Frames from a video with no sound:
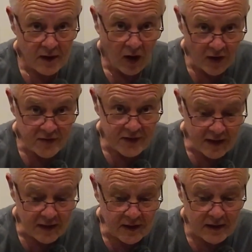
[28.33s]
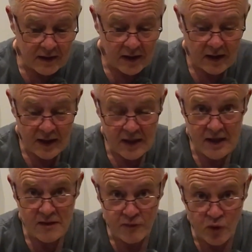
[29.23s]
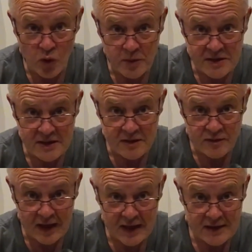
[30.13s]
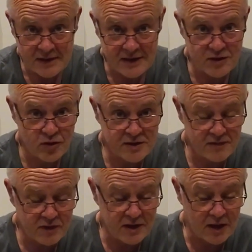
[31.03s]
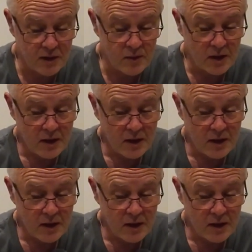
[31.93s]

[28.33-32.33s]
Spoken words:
I think, an informative and interesting video.